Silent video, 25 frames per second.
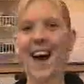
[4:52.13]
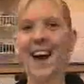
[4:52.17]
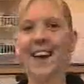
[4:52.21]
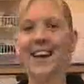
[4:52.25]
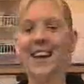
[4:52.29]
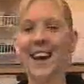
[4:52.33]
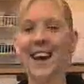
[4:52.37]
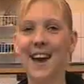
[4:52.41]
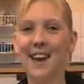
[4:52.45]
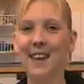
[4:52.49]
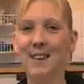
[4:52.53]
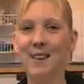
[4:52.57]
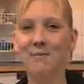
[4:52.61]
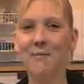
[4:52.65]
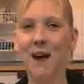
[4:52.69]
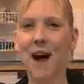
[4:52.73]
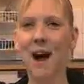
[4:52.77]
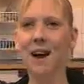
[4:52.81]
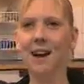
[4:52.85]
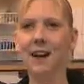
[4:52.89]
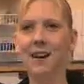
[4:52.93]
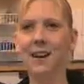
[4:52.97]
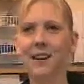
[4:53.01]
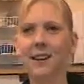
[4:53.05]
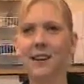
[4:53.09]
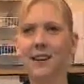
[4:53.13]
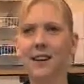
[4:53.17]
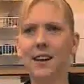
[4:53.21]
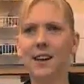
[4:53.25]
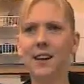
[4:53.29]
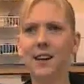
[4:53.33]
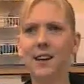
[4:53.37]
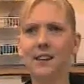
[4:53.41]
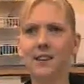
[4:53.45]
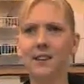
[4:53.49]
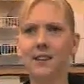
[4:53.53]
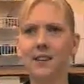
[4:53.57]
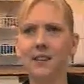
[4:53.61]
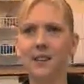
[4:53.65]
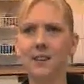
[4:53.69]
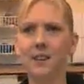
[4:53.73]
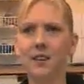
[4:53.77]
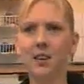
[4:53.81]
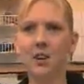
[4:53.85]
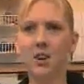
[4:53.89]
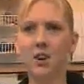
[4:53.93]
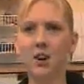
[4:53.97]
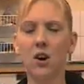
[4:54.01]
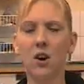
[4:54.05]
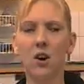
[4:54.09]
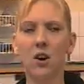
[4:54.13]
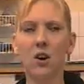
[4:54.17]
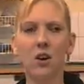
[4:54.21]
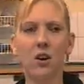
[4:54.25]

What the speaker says: yeah, you might need, you know,